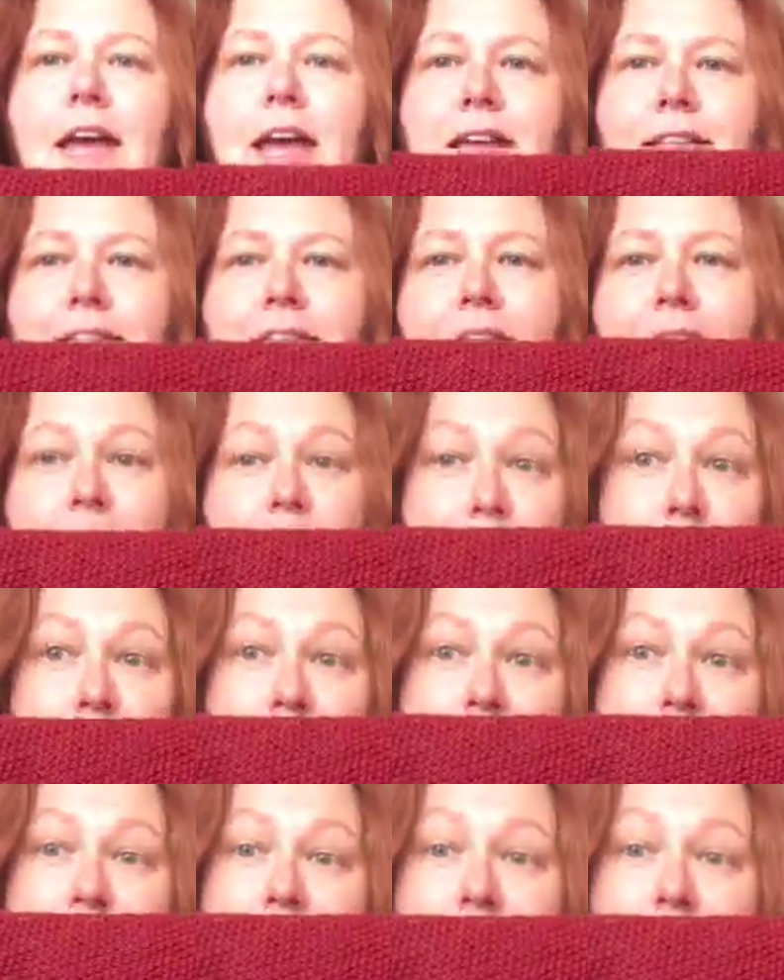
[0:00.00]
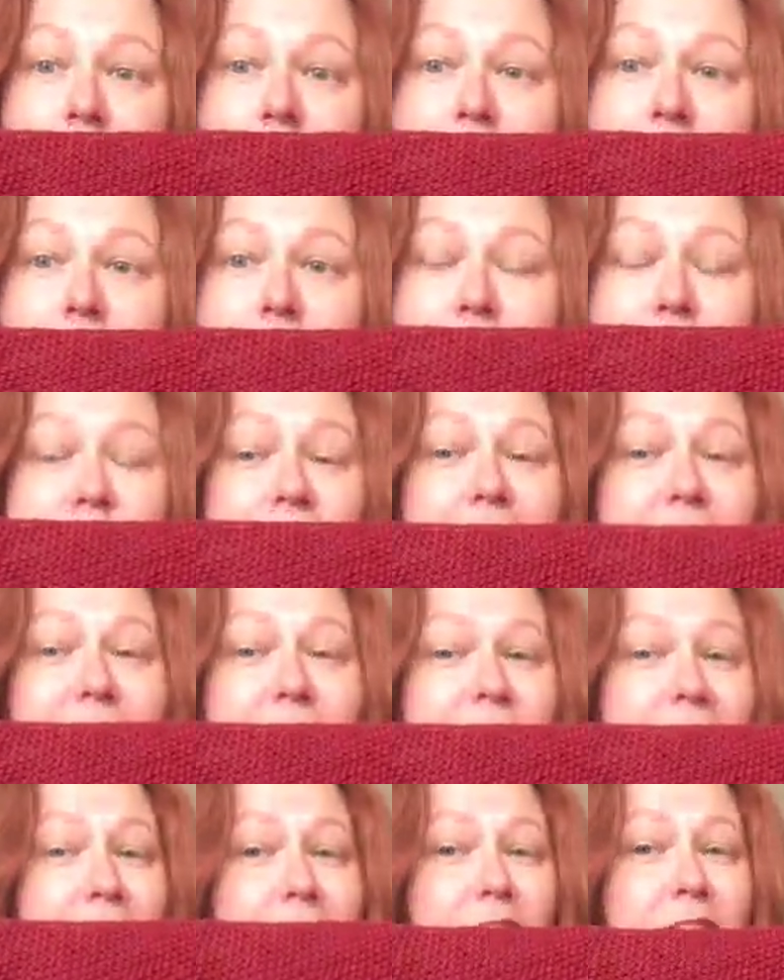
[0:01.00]
has camel hair in it, which I
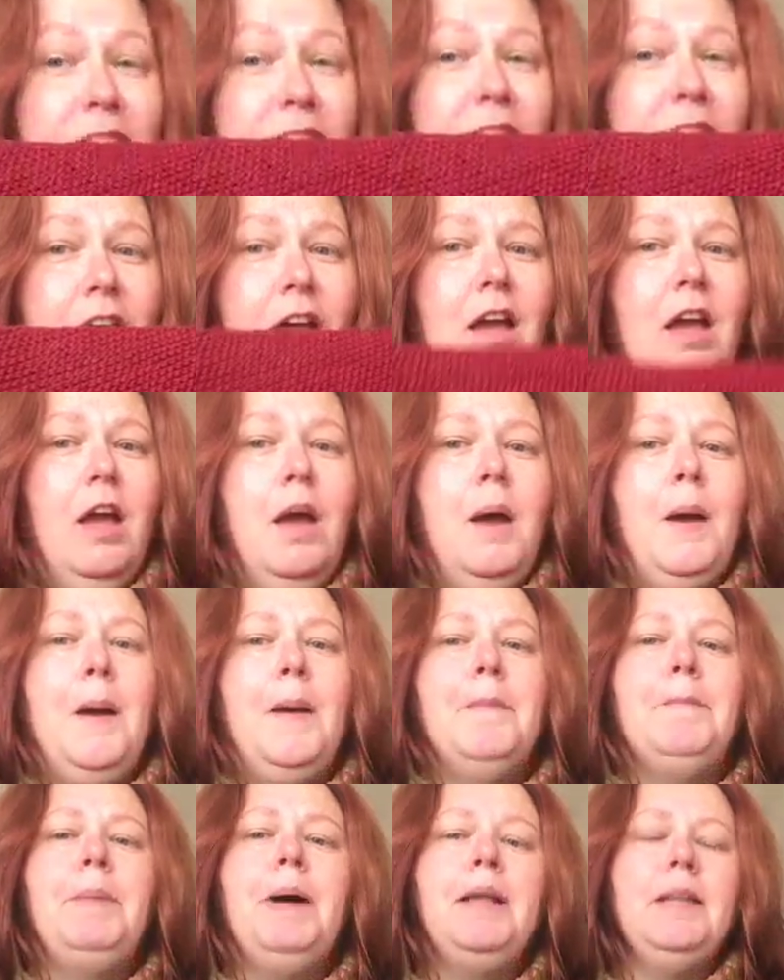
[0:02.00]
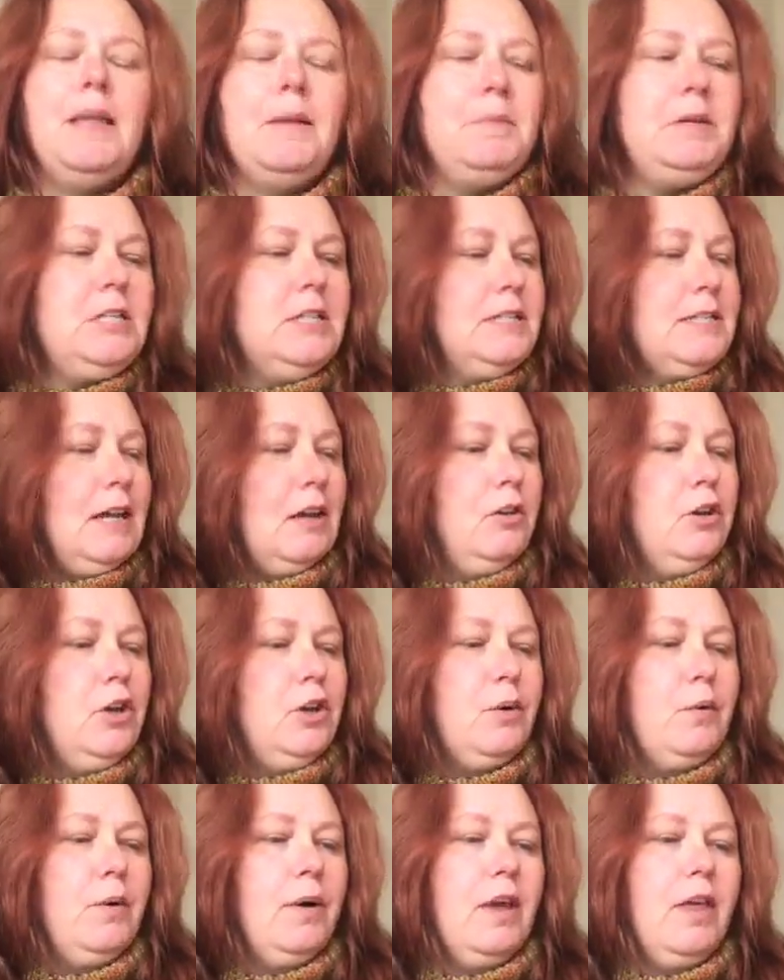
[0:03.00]
love. But let me just tell
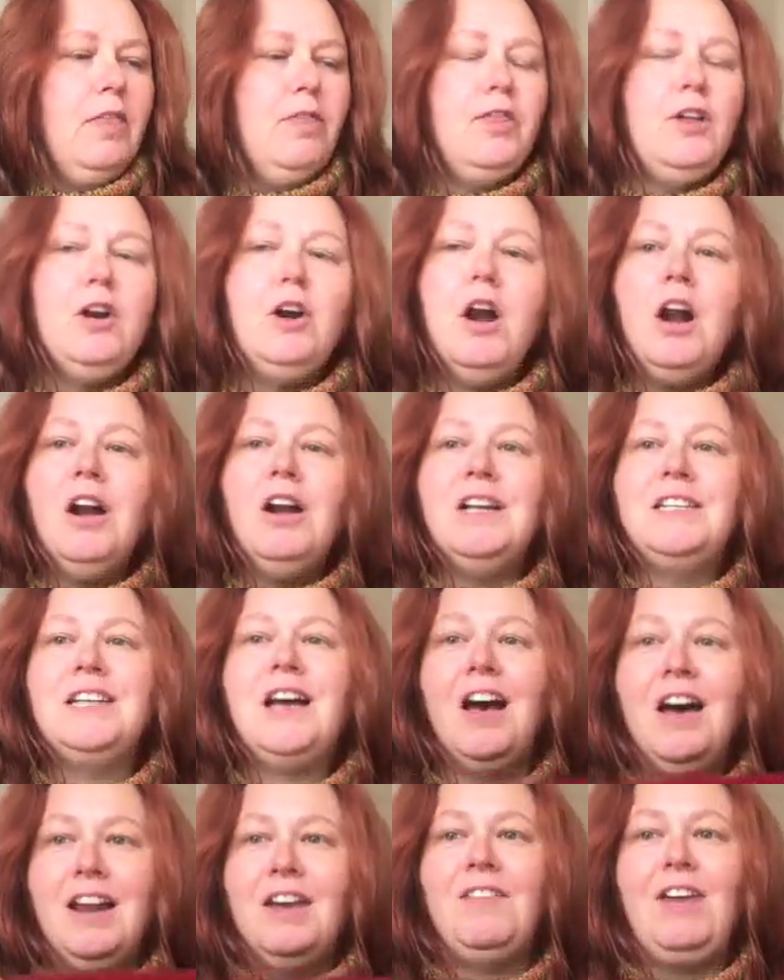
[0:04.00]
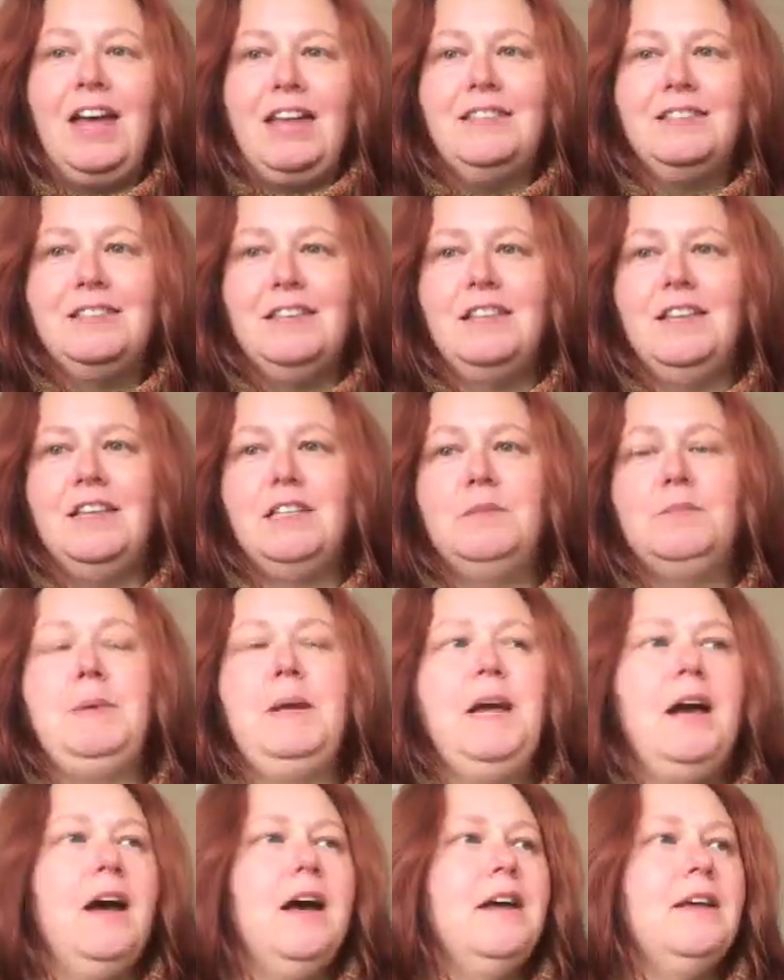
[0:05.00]
you, there are a ton of ends in this
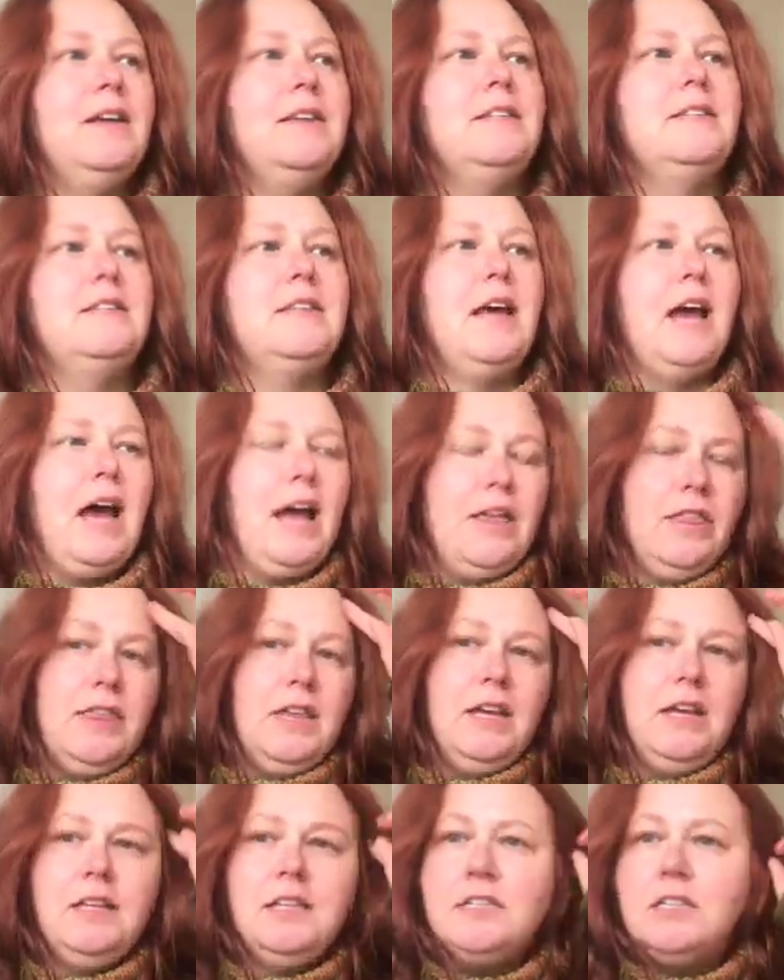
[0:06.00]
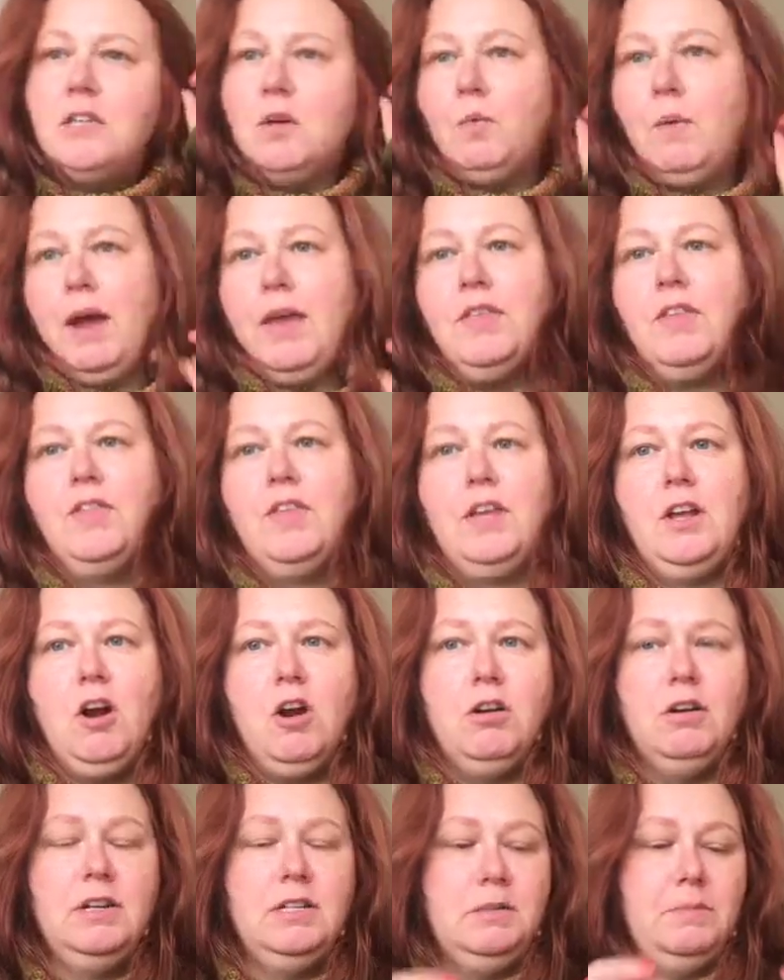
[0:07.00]
because I think it's the way that the
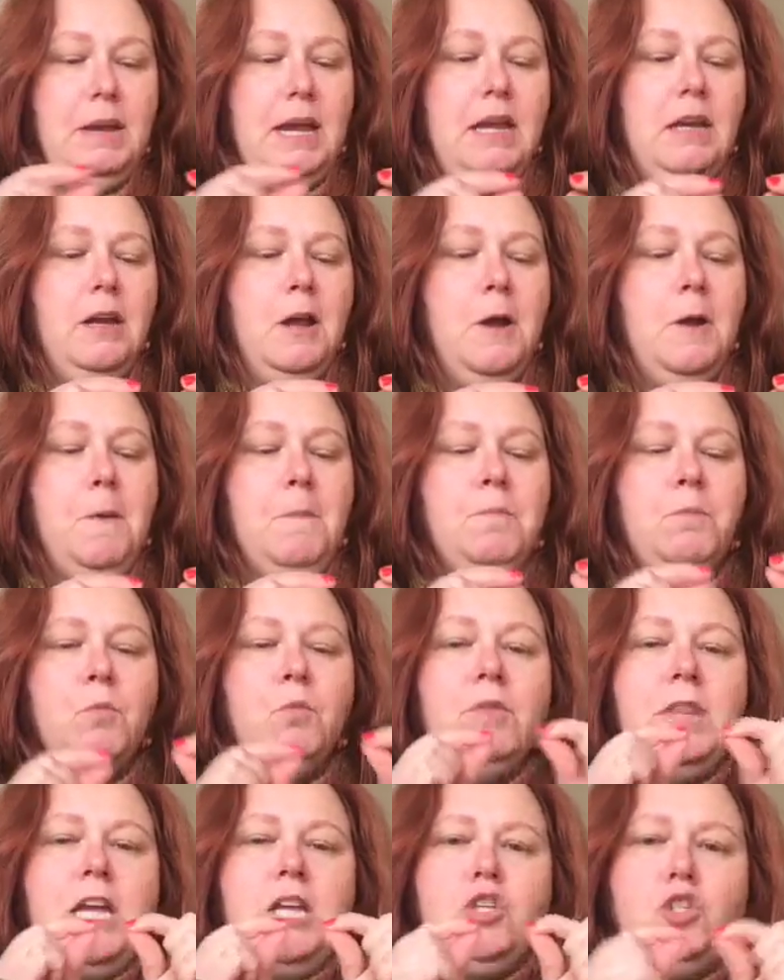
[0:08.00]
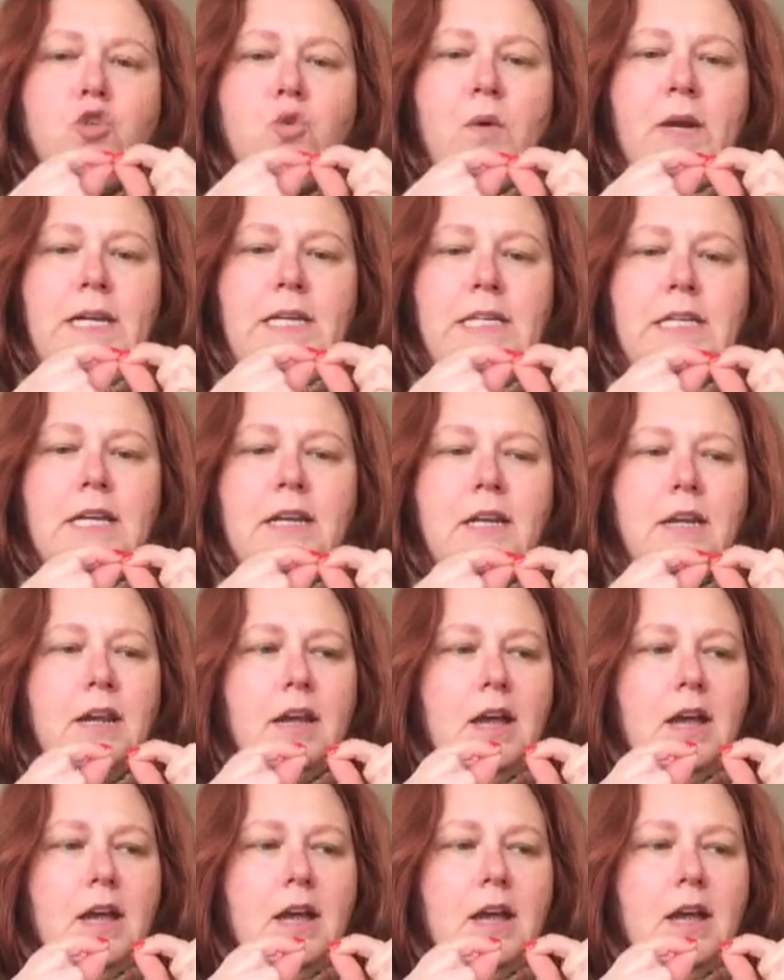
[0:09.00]
yarn is made. When they joined it,